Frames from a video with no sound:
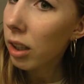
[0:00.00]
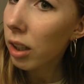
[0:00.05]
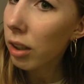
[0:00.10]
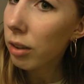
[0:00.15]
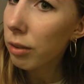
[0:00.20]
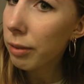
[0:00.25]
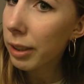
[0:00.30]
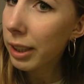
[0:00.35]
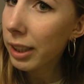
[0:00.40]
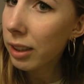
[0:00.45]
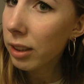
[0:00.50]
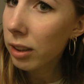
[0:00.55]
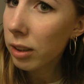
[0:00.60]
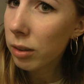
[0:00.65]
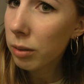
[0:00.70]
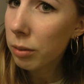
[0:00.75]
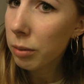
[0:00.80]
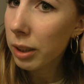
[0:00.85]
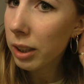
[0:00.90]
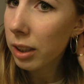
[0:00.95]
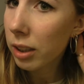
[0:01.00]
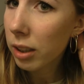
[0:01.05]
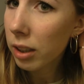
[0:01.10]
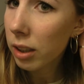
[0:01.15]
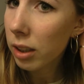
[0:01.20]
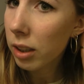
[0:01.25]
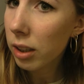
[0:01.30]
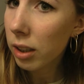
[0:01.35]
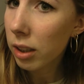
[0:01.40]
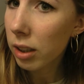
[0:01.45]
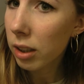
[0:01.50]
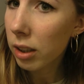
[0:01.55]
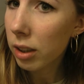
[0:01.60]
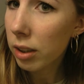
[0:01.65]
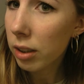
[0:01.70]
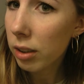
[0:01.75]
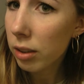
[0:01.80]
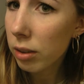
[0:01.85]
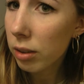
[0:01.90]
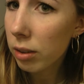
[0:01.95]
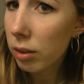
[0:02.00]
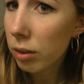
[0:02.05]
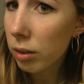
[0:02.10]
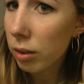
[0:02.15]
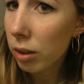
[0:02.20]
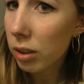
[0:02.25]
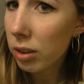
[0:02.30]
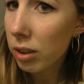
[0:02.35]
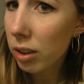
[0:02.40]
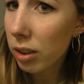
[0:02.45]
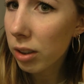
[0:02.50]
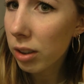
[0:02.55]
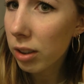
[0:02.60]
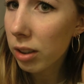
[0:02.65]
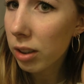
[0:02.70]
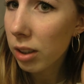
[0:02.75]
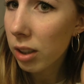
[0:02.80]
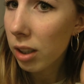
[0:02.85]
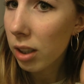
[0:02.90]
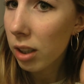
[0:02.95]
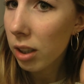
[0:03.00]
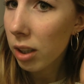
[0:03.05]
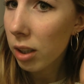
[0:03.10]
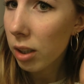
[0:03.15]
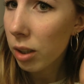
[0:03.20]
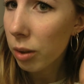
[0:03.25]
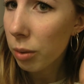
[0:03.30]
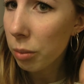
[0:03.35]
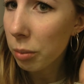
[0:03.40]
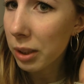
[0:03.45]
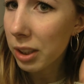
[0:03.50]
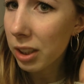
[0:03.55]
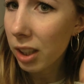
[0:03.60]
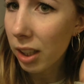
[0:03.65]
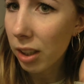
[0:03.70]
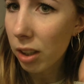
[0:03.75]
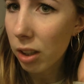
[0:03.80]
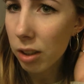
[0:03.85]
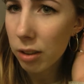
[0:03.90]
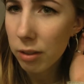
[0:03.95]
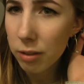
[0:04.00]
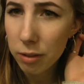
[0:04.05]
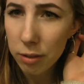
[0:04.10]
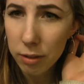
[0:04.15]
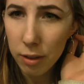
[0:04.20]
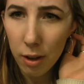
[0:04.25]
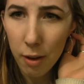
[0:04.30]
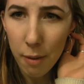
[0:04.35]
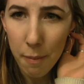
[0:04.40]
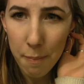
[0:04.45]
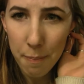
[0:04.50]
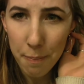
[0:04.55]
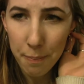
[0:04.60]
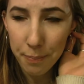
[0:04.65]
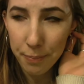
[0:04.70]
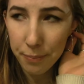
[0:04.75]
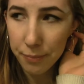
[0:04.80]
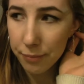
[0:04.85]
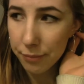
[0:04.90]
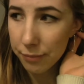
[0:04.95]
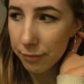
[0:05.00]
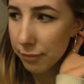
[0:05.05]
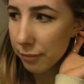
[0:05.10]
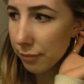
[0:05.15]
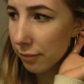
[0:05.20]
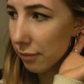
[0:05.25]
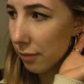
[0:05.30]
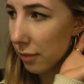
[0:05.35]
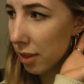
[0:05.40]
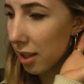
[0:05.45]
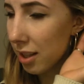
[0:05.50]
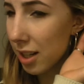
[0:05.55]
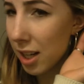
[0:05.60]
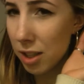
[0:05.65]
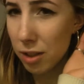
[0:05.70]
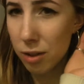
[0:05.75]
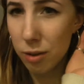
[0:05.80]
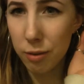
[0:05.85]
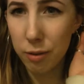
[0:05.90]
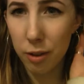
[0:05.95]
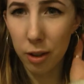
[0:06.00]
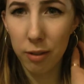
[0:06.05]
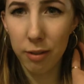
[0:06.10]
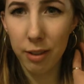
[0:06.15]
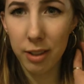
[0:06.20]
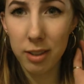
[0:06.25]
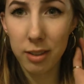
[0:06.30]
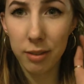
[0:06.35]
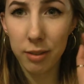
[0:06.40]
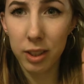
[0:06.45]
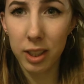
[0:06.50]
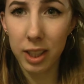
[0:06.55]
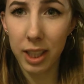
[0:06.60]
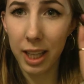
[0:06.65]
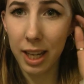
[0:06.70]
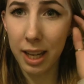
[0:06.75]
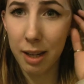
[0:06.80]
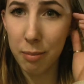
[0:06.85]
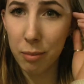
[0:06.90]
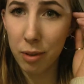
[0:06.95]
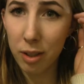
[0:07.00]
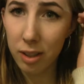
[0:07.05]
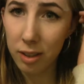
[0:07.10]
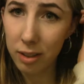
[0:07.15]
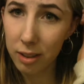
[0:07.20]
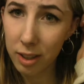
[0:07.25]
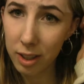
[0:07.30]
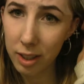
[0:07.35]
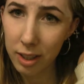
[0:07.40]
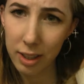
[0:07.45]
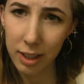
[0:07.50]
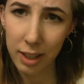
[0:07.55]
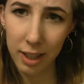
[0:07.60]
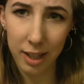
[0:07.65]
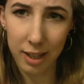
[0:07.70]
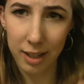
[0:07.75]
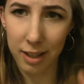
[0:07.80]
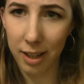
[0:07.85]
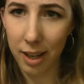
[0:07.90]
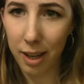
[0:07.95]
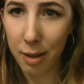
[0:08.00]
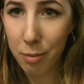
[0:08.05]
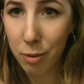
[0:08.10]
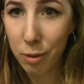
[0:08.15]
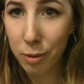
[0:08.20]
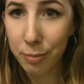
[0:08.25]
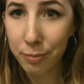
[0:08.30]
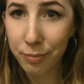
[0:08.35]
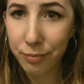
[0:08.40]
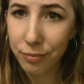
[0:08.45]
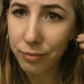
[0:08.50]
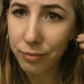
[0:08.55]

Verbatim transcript: a ring with a cross on it, which I got from the National Folk Festival in Canberra in April.